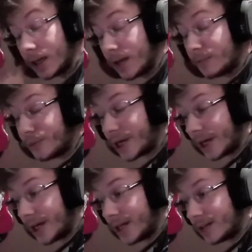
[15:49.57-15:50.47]

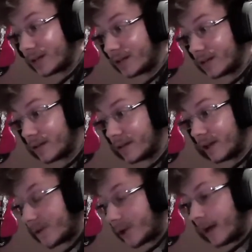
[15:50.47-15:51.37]
But
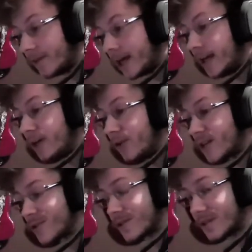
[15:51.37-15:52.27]
if you have any
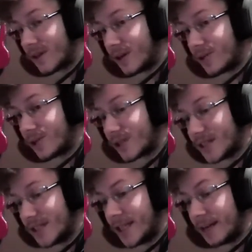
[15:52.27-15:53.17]
questions at all, just
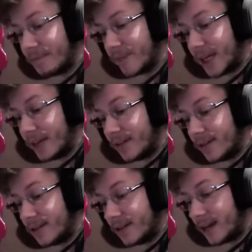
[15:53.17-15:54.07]
DM me
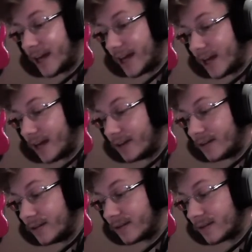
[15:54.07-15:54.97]

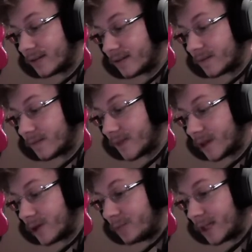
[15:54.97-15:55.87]
and
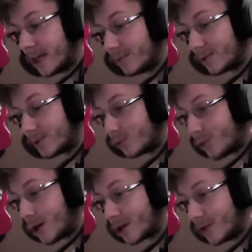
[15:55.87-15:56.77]
I'll be able to
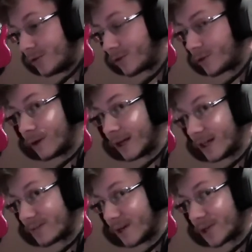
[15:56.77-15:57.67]
walk you through it
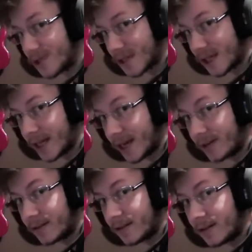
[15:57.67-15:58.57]
as much as I
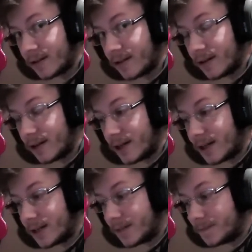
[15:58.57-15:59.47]

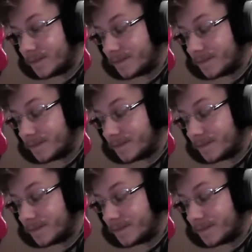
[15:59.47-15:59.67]
can.